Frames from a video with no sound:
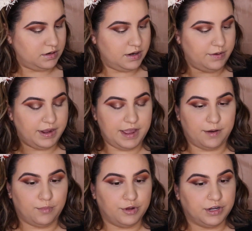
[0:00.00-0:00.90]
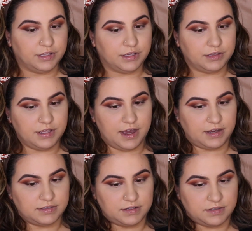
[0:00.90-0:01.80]
Now I am putting like the
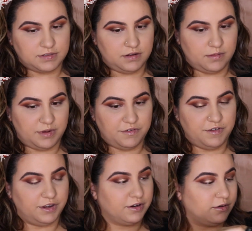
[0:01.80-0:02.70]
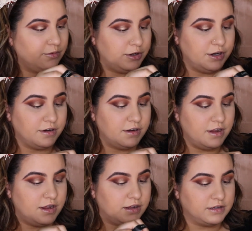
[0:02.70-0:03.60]
excess on my finger over here
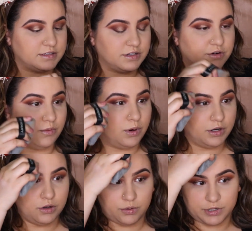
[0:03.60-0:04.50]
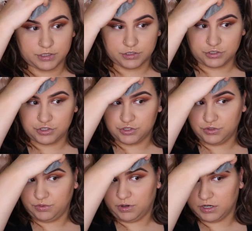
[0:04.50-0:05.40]
because I don't want to go in
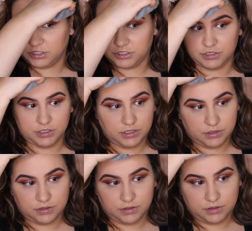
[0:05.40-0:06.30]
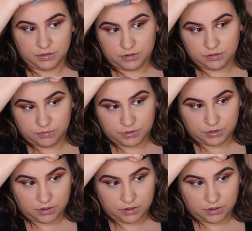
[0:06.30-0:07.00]
too harshly with